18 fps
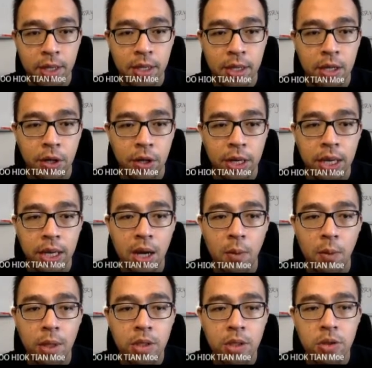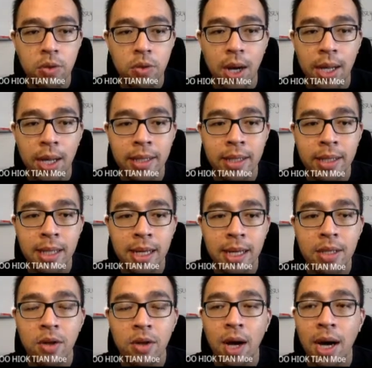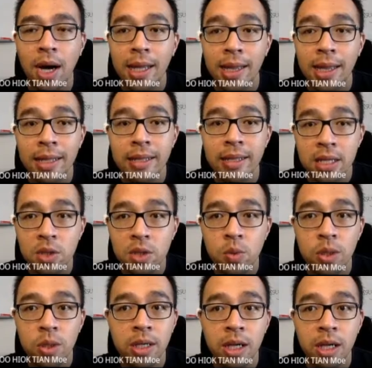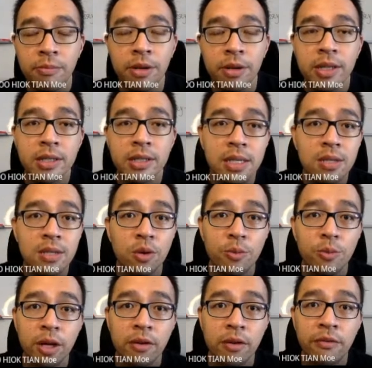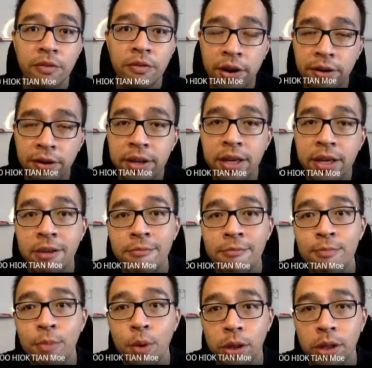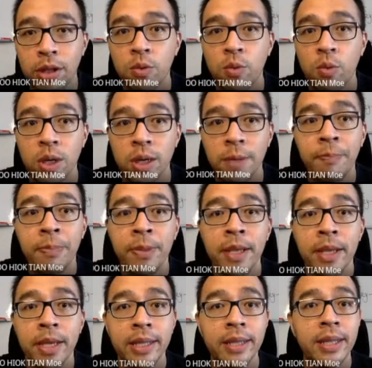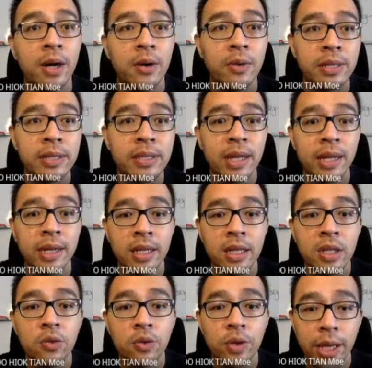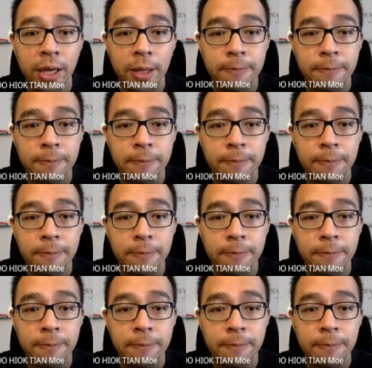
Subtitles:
Okay, I want you to underline or highlight this word because this will be a very important word in our study today.